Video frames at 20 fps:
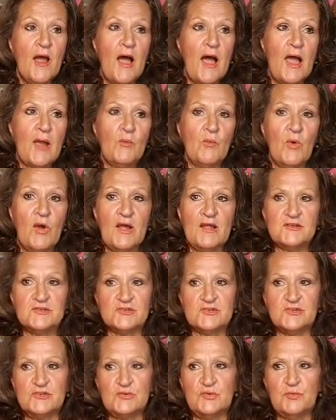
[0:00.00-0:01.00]
I want
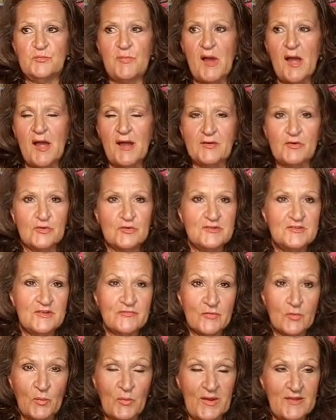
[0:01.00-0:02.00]
to ponder
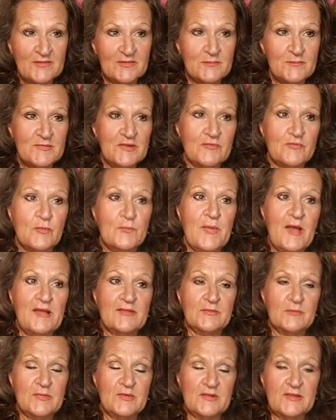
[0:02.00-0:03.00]
different ways and different
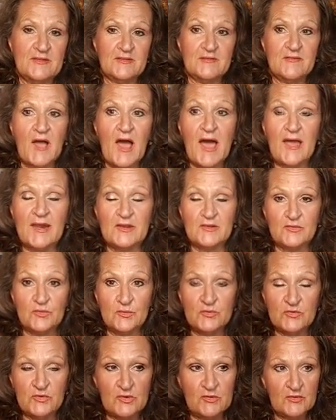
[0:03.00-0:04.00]
possibilities of how to do
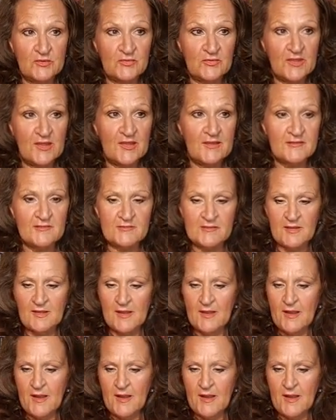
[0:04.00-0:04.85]
certain things.